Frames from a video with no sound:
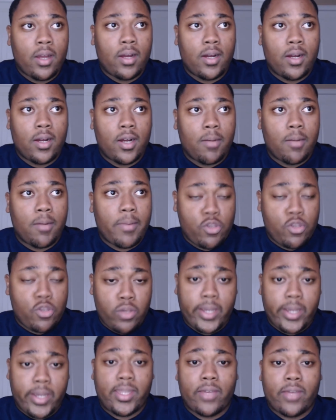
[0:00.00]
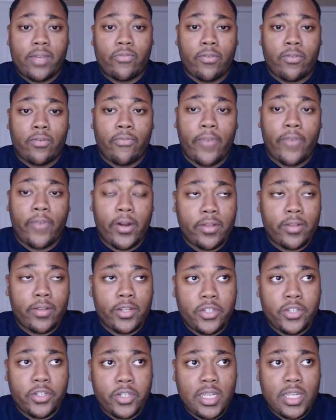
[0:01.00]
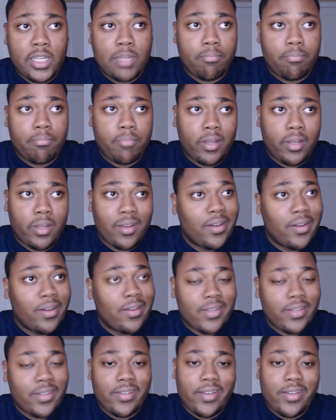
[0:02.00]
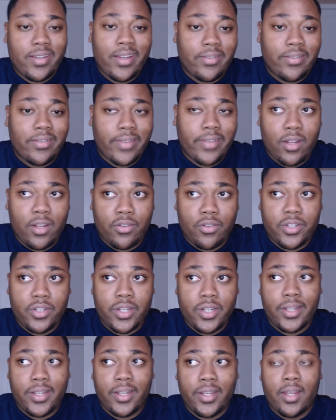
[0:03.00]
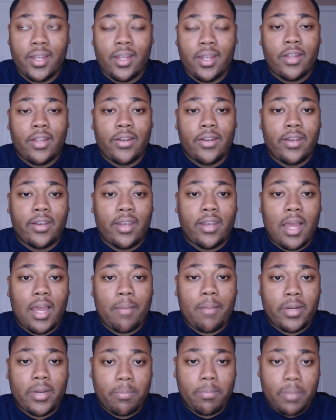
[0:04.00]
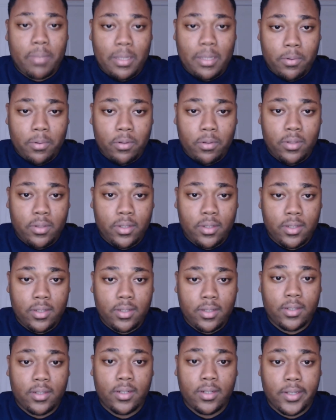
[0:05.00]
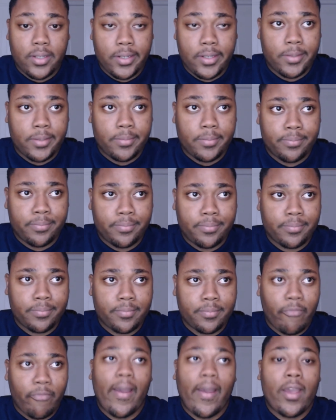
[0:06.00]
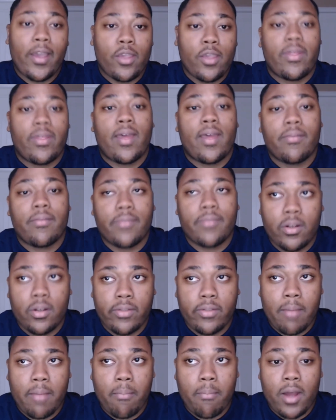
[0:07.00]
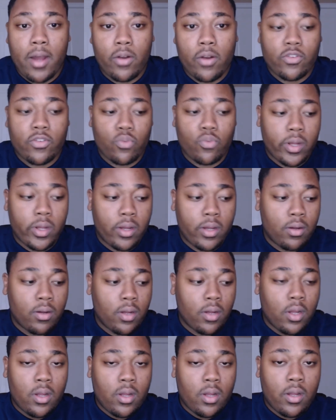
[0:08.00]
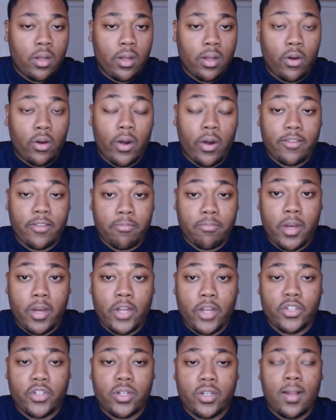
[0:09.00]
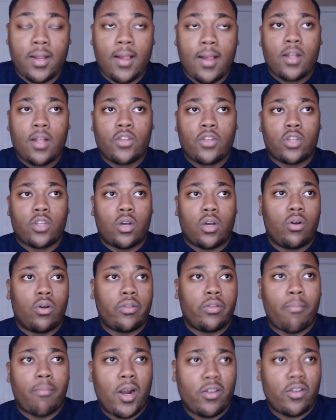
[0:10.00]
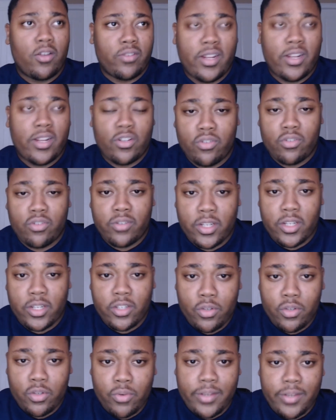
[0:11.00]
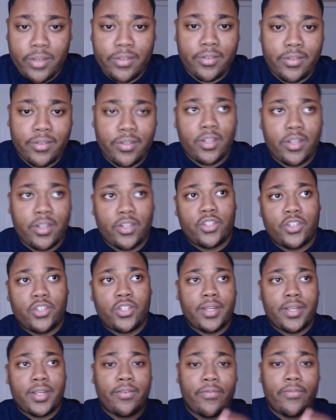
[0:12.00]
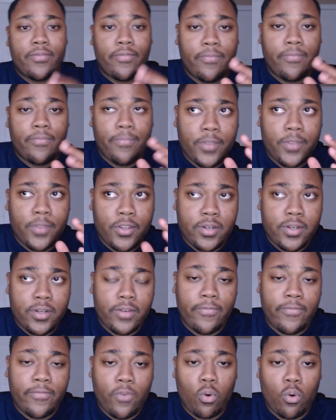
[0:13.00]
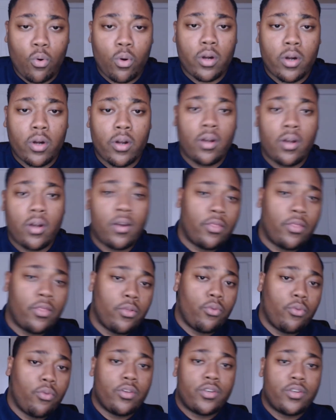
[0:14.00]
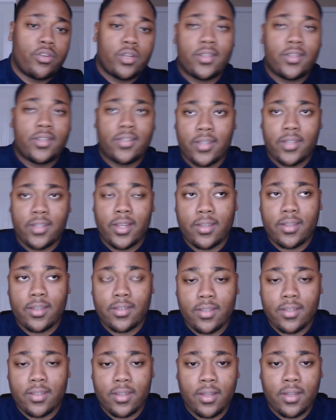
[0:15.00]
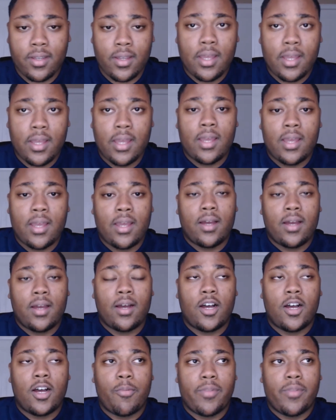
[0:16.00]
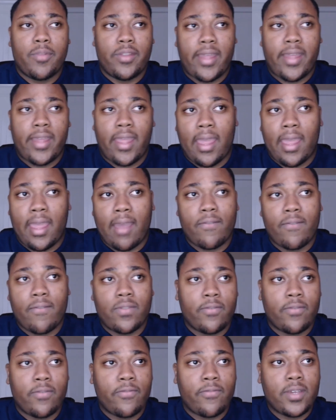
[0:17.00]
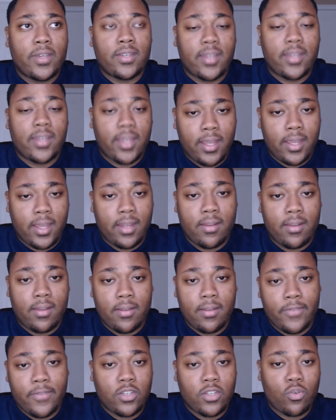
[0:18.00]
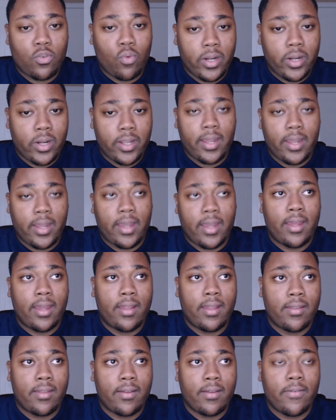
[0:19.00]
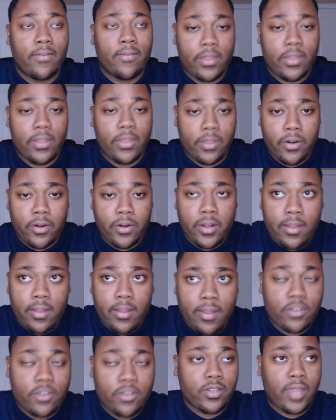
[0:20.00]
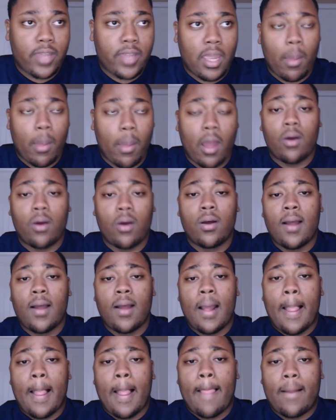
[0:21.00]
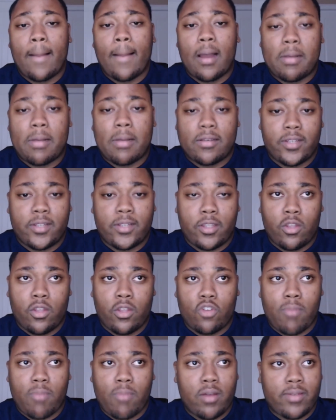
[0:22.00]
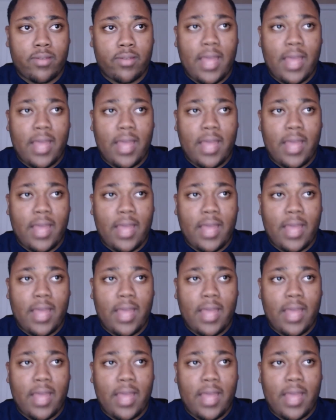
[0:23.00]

Um, and you can get them for fairly cheap because it's it's L G. Not many people um, value that, you know, that model as well, or as much. So the models that I do stick to is the G, the G four through the G six, um, and then they have the V ten, the V twenty, and the V thirty that just came out. Um, I stick to those models.